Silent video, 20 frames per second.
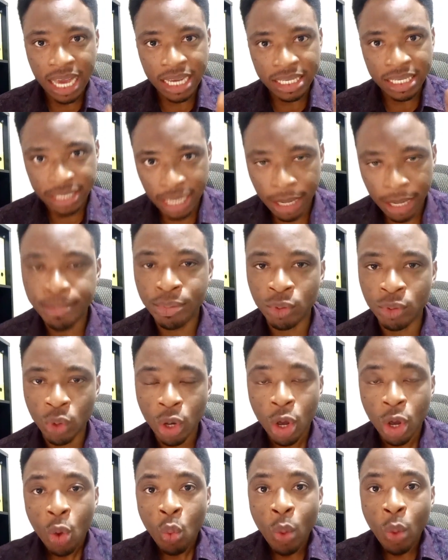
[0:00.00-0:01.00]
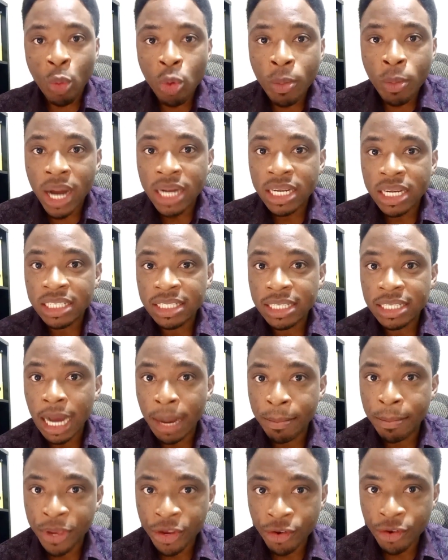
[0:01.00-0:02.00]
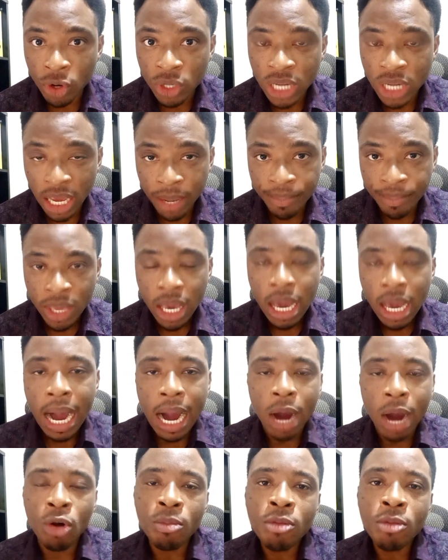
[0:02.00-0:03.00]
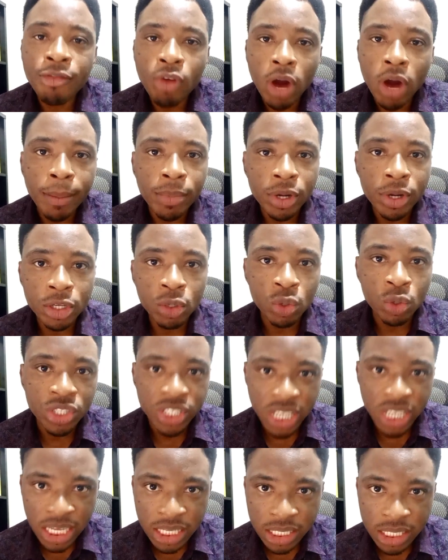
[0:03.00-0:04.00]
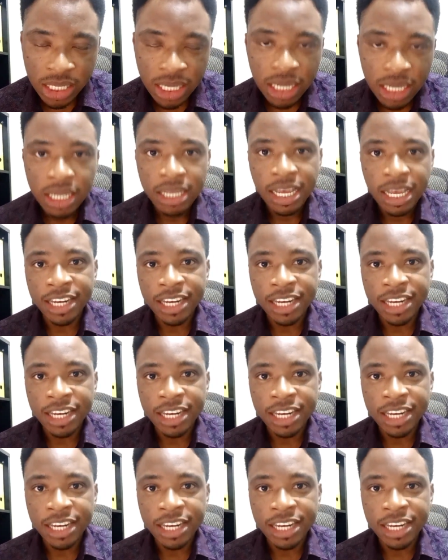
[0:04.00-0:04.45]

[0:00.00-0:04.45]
Example, when woman they see her period, her hormone for her body go change.